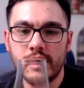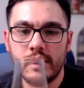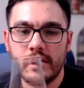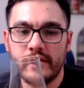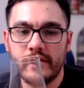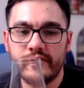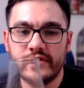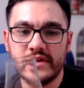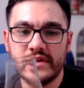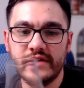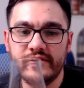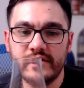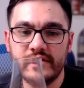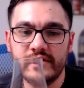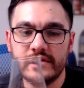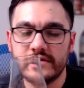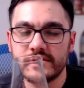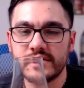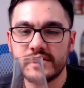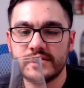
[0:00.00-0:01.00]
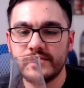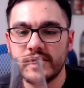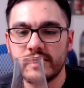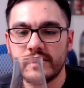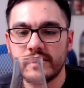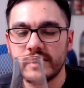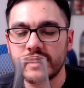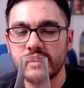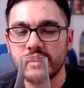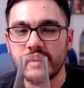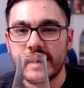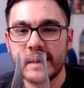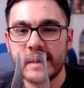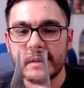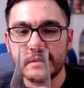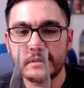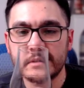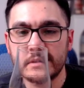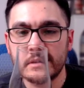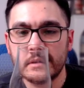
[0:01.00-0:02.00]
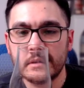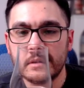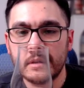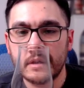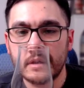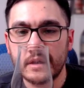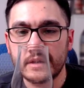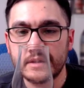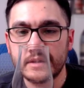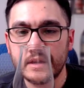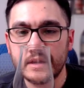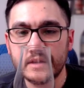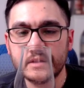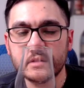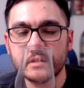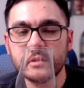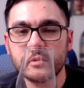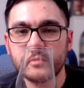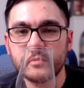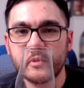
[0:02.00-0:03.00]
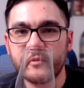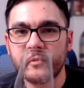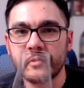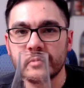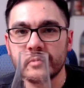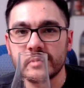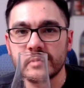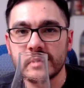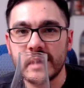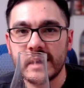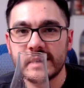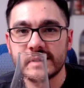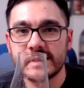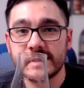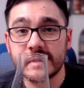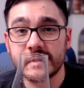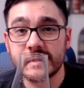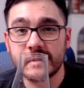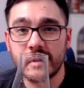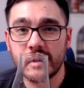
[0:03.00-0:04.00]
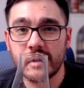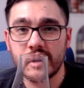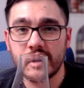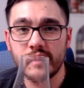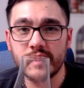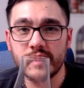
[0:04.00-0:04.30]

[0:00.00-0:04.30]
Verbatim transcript: If you give it a little spin around the glass, it takes a little bit for those legs to start coming